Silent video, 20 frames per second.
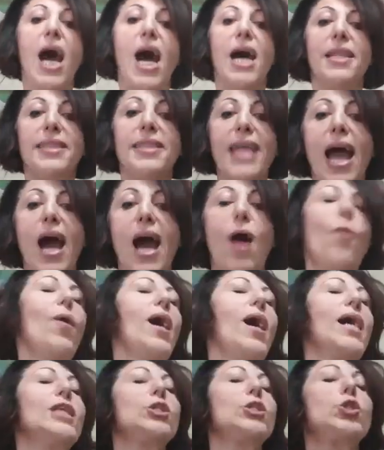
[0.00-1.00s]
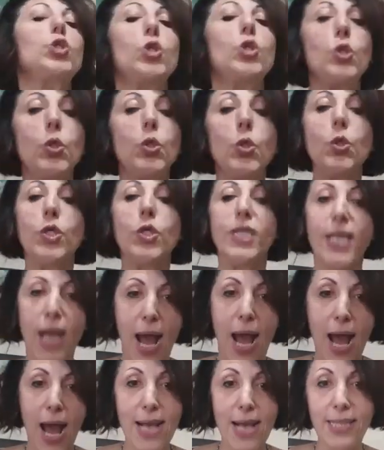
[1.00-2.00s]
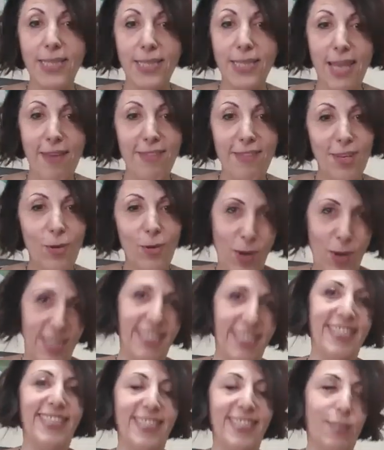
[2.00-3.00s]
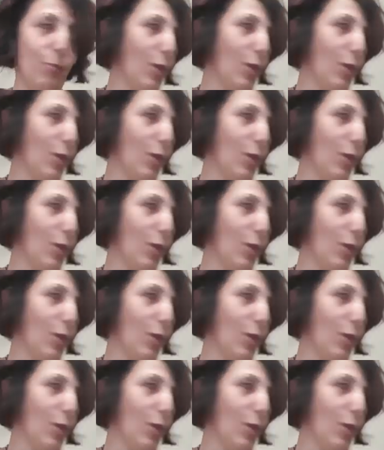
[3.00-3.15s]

Now, do you guys have any questions?